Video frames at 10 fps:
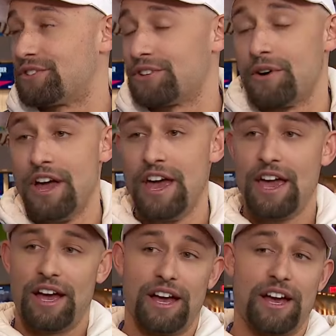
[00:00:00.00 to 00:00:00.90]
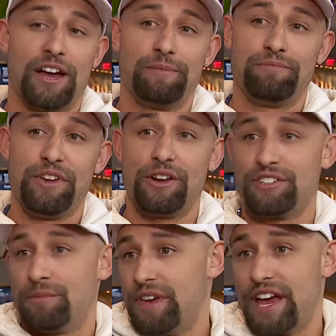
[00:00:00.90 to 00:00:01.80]
So, uh, you know,
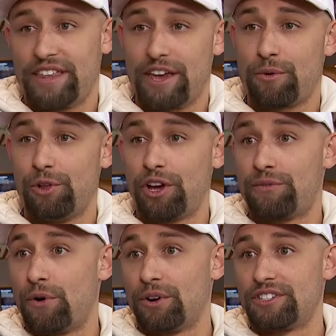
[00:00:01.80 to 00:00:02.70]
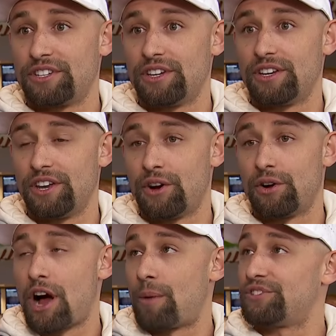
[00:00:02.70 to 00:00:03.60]
to me, I think we're looking forward to you know
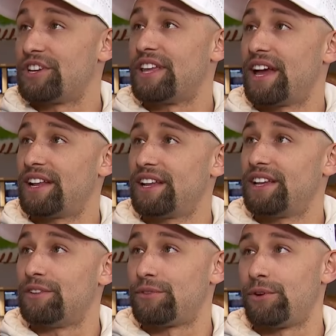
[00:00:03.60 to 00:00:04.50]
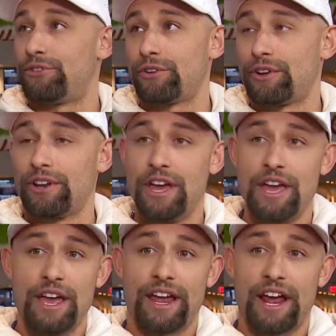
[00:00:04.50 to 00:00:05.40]
accomplishing that in the future, and
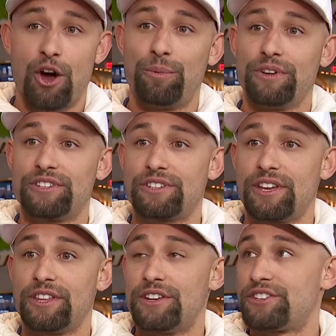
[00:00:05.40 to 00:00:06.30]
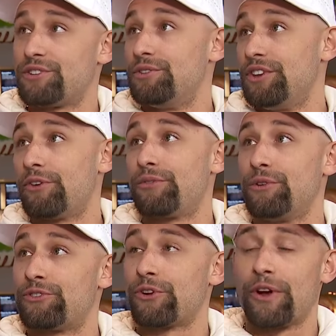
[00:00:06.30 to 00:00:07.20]
and I hope it's in the soon near
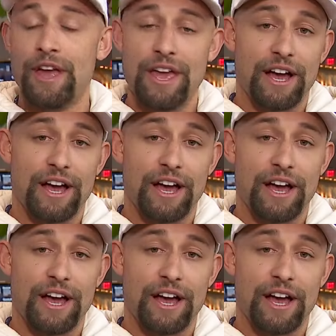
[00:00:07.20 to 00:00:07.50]
future.